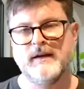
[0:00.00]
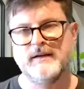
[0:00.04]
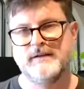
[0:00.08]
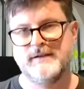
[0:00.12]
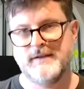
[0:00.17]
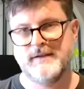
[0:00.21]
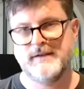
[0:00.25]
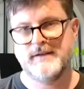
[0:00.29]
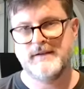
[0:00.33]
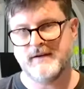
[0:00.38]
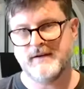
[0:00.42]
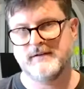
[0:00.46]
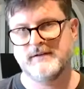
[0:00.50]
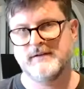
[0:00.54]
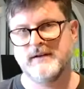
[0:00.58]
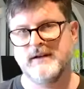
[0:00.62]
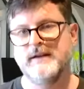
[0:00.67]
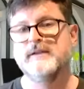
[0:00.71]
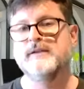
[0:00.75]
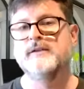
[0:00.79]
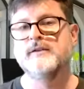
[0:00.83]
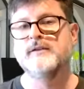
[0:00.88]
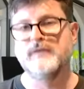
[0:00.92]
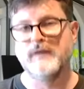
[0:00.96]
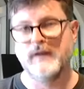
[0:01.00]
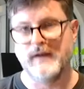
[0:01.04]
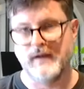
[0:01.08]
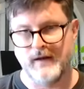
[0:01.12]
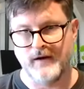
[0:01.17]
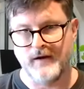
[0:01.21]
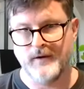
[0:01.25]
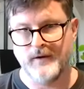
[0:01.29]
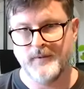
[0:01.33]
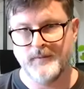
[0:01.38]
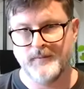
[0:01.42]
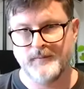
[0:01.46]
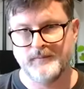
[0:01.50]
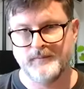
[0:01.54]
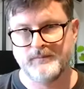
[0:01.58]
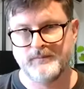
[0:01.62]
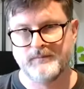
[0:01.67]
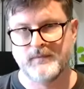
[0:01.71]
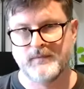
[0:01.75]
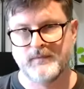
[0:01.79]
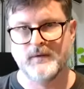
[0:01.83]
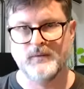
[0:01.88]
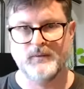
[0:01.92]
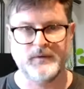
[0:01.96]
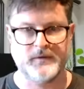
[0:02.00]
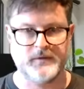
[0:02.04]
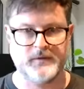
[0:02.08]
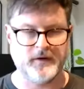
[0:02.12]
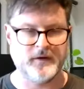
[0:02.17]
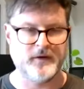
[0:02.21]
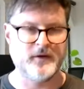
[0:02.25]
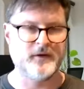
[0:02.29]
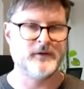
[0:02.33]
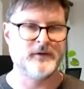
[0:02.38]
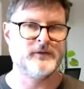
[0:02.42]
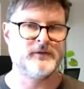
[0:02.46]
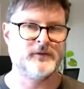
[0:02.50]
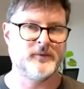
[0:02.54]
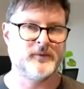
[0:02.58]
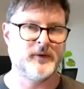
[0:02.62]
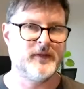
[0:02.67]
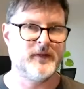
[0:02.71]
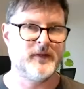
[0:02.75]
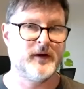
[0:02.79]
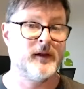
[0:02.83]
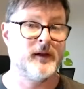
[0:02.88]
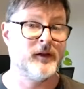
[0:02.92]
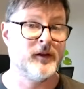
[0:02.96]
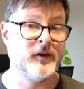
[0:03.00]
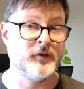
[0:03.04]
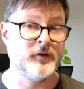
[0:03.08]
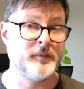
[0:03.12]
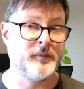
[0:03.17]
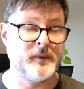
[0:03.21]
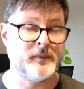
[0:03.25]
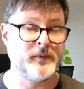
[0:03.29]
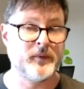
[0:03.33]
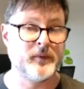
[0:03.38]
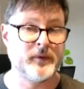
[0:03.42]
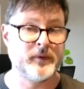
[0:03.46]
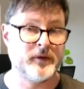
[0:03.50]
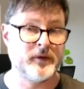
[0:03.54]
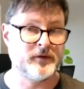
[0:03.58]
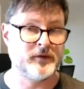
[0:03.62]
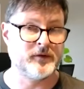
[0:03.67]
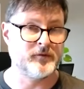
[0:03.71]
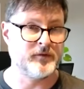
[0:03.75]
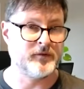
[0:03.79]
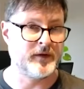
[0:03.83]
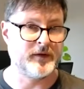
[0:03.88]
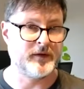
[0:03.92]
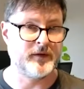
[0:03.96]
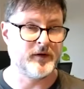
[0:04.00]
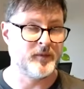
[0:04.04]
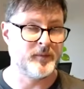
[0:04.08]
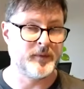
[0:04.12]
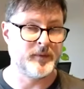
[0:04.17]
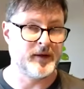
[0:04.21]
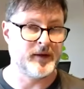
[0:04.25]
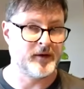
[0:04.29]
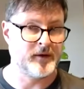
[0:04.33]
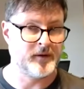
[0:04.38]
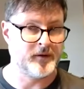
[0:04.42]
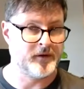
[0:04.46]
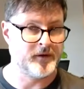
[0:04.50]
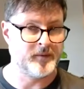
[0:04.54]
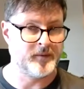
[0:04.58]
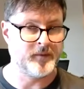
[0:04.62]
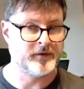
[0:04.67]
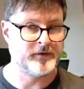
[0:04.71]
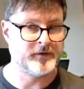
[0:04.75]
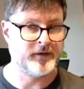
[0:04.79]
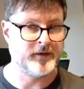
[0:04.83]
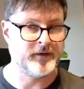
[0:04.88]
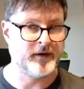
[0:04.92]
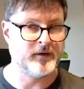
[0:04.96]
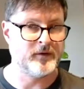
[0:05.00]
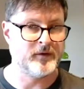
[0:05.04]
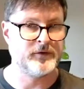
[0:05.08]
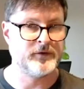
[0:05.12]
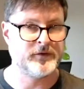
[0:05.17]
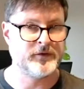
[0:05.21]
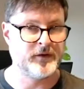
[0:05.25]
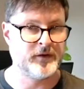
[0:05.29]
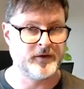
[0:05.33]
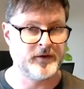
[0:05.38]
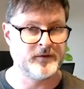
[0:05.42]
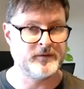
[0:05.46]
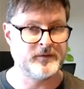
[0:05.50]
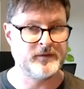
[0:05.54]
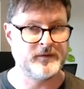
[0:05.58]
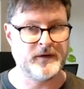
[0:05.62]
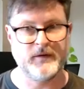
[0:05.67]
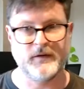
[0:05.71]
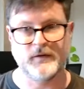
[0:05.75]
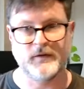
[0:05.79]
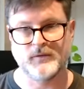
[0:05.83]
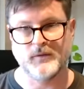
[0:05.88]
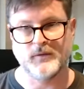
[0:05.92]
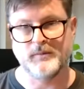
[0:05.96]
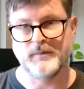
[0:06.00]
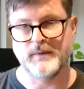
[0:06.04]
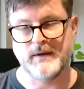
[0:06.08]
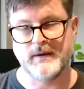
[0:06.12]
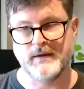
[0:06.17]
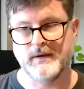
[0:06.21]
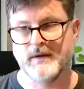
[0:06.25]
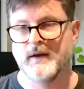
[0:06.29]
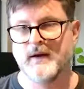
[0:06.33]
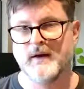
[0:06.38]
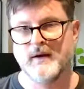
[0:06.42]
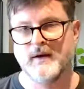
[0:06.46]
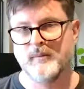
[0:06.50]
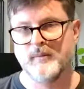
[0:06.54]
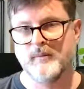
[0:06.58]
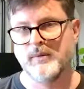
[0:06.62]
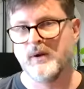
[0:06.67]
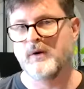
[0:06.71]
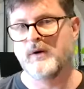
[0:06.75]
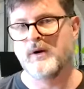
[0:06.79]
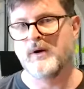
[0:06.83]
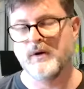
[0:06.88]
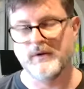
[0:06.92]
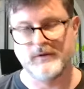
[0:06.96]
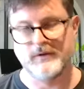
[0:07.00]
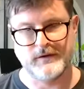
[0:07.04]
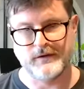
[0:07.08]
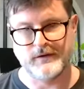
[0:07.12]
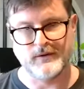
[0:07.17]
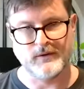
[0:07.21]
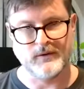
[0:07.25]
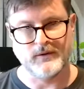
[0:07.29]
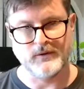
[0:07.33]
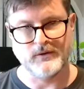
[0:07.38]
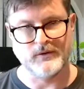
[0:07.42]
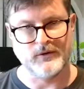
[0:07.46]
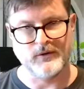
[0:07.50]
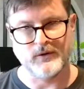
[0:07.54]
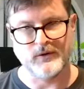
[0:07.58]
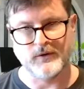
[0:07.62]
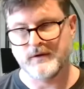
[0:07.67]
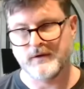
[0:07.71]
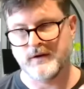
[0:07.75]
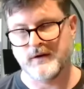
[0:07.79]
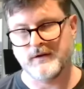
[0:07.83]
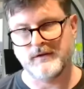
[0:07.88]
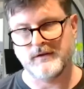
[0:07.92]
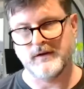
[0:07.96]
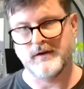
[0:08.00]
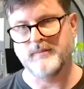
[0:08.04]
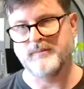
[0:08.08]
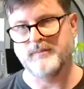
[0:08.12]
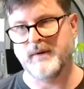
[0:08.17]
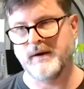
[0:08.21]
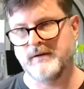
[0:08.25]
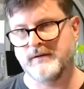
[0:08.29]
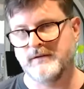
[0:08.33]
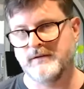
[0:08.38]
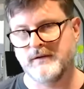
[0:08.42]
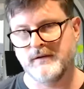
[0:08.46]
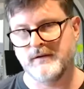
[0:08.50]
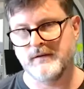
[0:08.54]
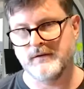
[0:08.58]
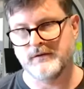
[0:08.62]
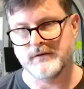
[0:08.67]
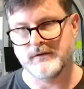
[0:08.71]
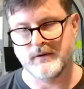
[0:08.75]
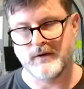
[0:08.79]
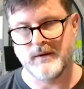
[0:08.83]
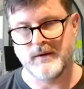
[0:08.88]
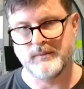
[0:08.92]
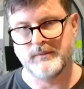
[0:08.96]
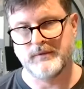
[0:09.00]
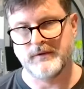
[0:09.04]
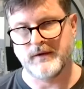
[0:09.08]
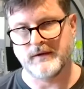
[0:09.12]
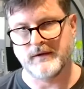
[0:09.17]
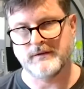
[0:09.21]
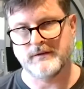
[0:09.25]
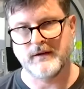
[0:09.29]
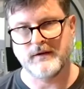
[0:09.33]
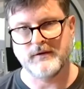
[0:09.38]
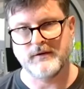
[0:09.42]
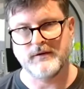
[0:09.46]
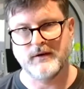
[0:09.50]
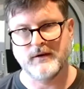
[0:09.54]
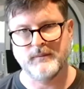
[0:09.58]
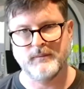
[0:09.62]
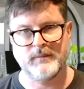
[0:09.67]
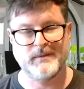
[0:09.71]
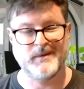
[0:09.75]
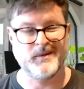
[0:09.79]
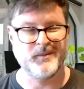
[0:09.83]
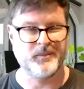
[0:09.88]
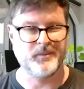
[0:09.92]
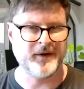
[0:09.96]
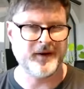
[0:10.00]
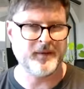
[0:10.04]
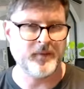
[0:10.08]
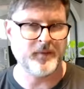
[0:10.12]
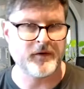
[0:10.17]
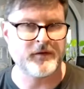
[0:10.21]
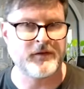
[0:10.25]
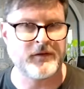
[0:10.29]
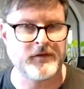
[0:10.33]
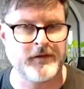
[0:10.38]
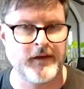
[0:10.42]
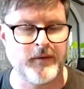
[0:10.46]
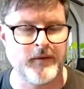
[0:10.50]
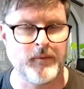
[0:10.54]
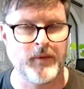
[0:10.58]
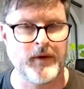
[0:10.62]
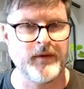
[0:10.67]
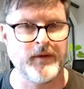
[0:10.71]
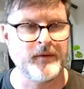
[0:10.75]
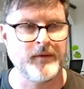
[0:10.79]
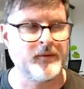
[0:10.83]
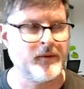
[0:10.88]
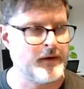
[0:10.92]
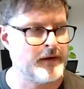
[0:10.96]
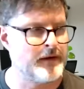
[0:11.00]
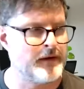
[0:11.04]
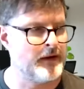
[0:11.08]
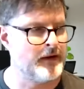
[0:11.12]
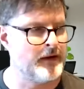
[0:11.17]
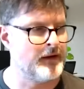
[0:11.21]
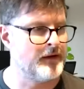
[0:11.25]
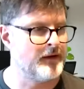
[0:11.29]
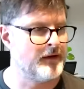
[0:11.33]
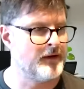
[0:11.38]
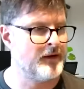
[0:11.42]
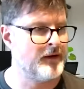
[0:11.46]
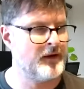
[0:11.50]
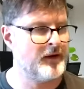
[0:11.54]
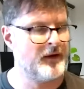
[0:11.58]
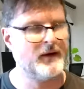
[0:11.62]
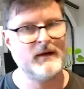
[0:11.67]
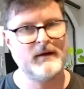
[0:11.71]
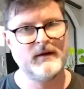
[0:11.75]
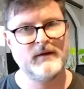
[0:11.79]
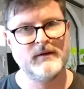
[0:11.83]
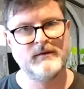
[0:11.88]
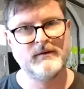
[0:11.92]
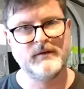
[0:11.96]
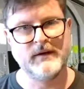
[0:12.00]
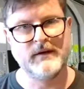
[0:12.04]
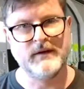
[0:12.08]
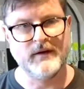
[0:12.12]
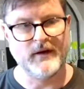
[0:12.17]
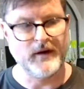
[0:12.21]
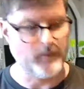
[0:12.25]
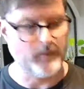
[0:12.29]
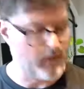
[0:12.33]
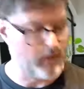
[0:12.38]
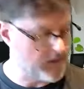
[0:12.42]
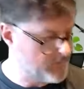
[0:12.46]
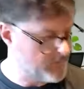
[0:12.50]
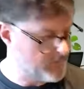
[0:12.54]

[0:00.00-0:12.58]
text into video, which I know is the way that a lot of people were using VidNami, including myself. So, this would be blog articles or cutting and pasting the scripts, etc. Pretty much the same way that we did in VidNami.